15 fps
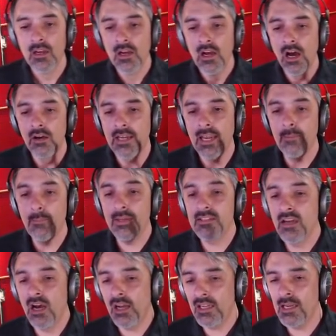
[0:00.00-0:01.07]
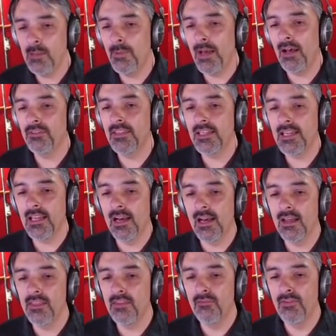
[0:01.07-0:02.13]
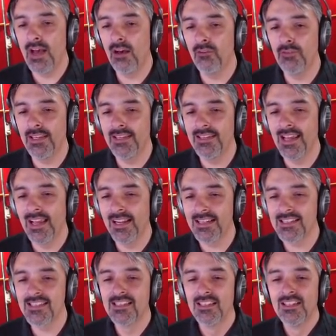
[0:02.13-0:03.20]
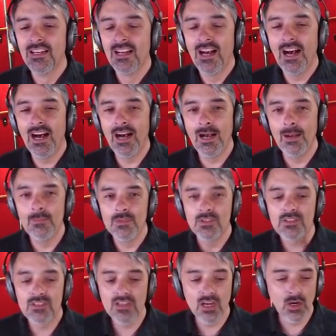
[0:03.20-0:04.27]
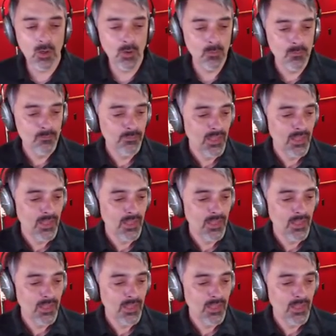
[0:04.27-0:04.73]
Okay, but talking about the, uh, the Valve Index, um, so...